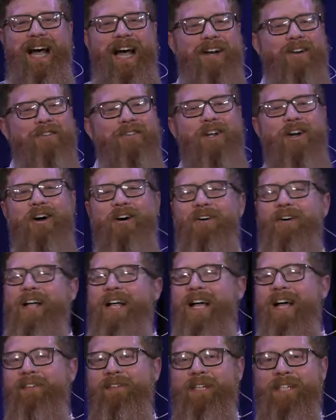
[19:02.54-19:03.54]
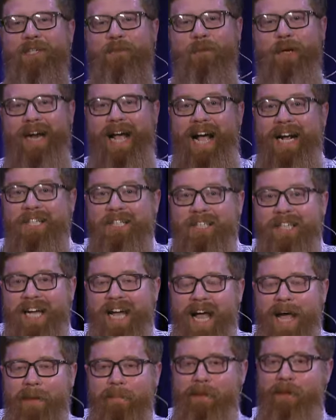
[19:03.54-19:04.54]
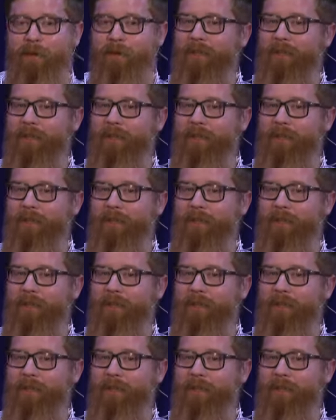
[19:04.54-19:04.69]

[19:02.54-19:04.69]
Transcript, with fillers: I don't know if this is what actually happened